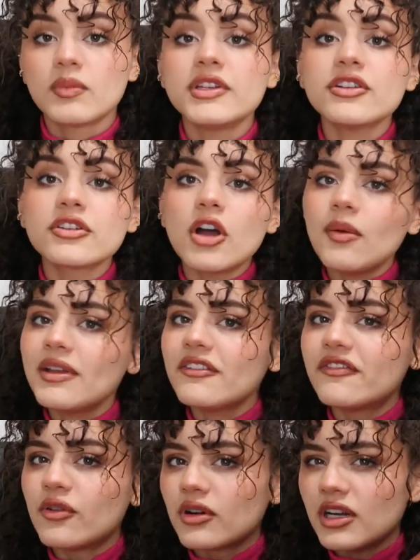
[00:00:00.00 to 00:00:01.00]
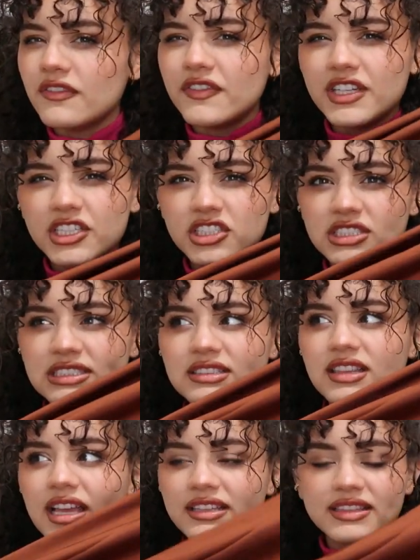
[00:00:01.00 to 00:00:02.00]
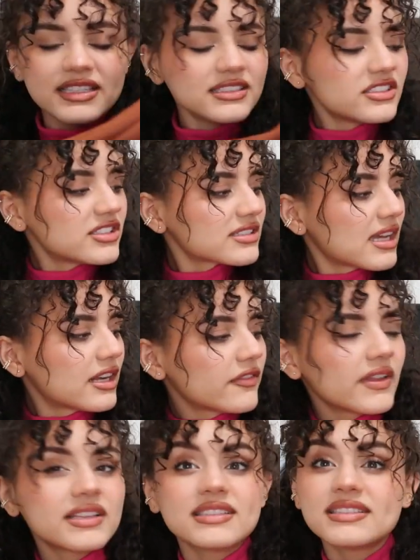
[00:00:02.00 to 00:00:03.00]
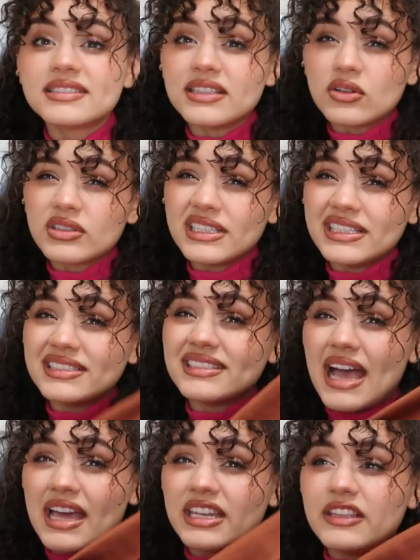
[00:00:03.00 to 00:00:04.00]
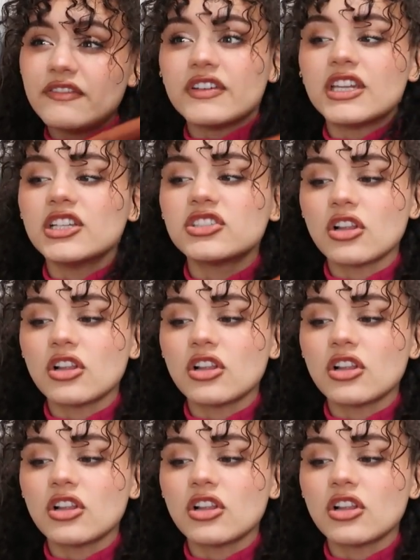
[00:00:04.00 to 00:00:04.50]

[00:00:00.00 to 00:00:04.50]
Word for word: When you're going for a finish like this, just kind of like the silky, satiny finish,